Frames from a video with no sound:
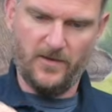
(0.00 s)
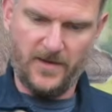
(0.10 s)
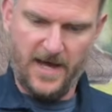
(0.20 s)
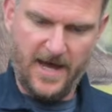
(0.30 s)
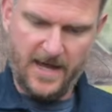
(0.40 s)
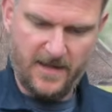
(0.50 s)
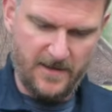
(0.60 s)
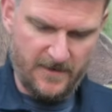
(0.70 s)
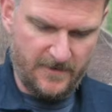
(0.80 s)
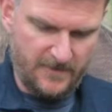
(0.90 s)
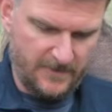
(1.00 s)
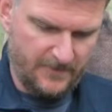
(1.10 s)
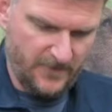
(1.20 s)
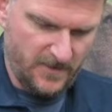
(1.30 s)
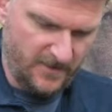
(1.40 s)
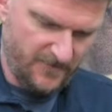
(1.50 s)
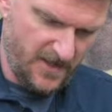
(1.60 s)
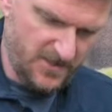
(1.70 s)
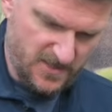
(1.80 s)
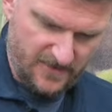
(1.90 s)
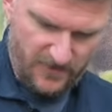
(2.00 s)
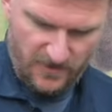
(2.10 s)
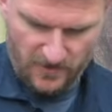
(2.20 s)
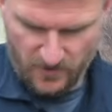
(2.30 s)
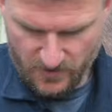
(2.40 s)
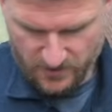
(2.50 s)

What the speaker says: there. And if I just have a little look